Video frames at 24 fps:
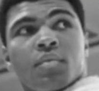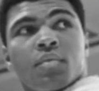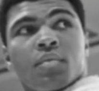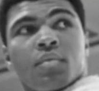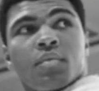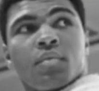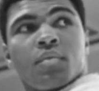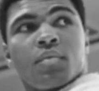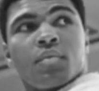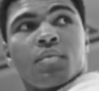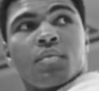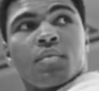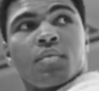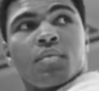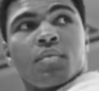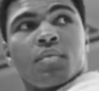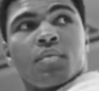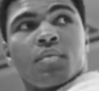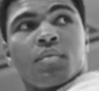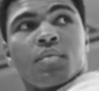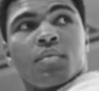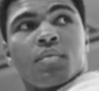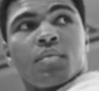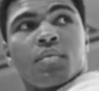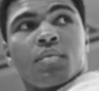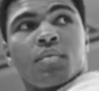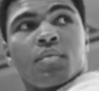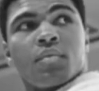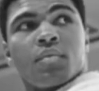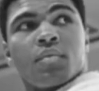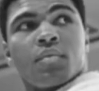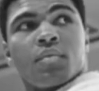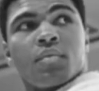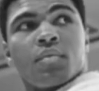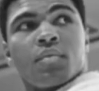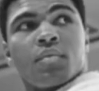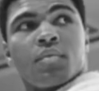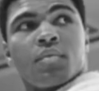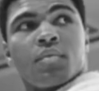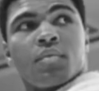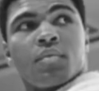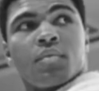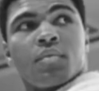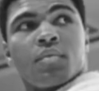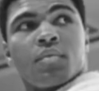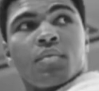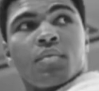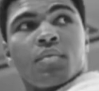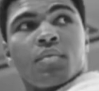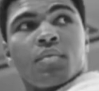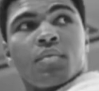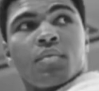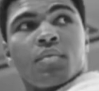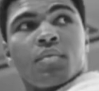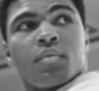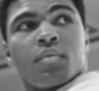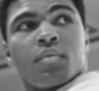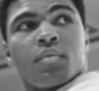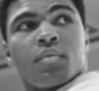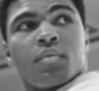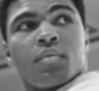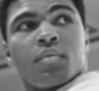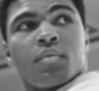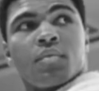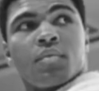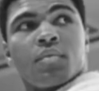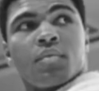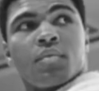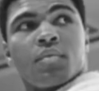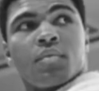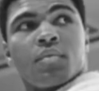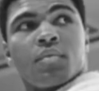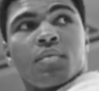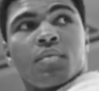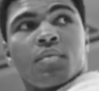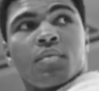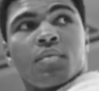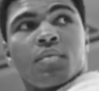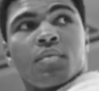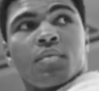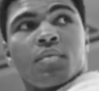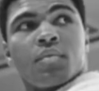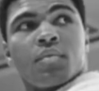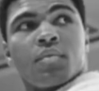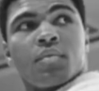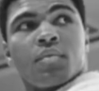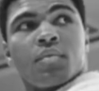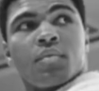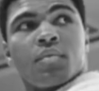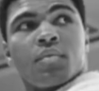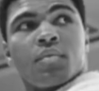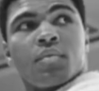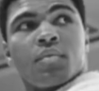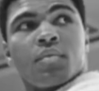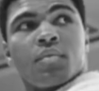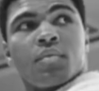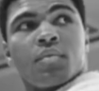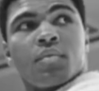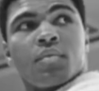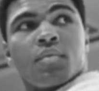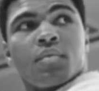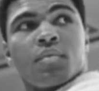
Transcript: [no speech]